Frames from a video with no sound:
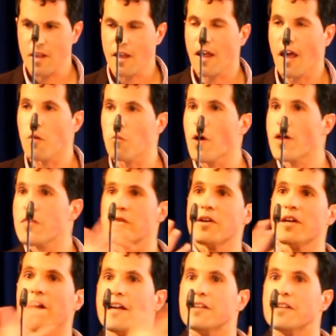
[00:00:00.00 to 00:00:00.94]
And whether or
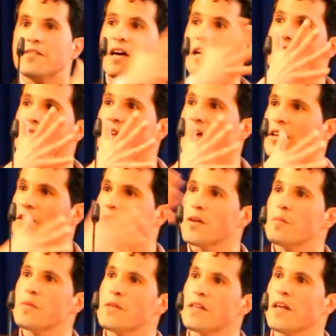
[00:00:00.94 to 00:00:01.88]
not it does that is
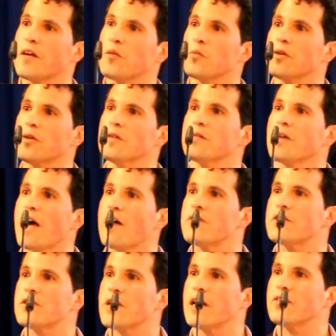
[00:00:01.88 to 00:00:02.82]
something that we'll have
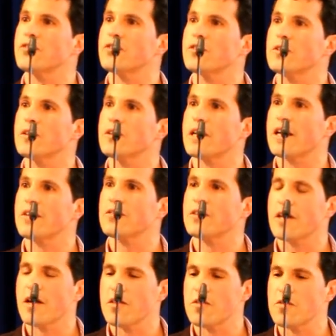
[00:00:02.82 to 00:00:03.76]
a chance to look at
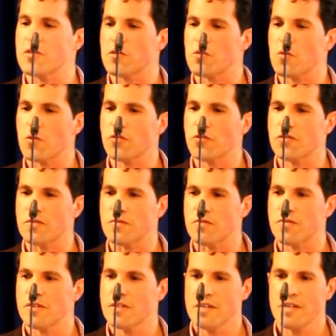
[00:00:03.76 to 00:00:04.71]
together in the course
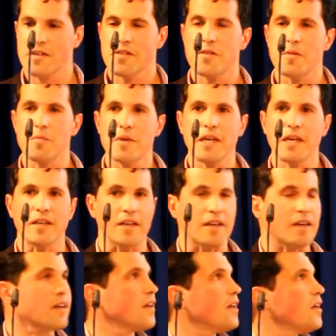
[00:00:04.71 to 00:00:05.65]
of the
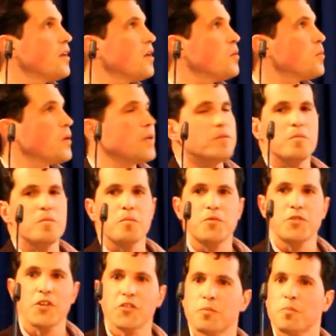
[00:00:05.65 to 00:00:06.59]
meeting. But
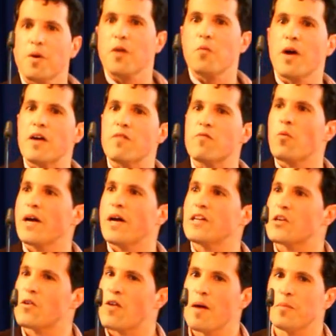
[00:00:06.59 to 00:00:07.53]
just by way of
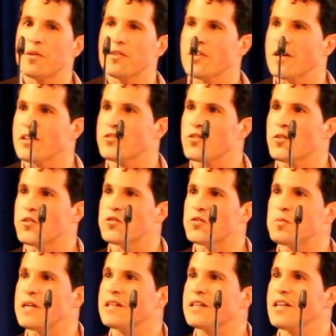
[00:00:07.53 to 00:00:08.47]
whetting your appetite, so to
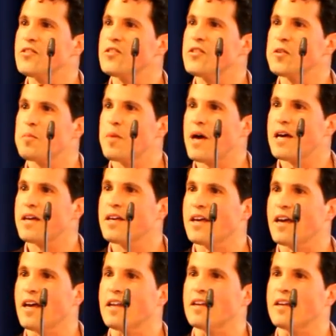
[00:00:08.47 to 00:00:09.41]
speak, let's look back
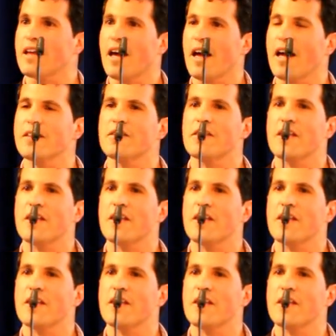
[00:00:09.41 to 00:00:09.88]
again at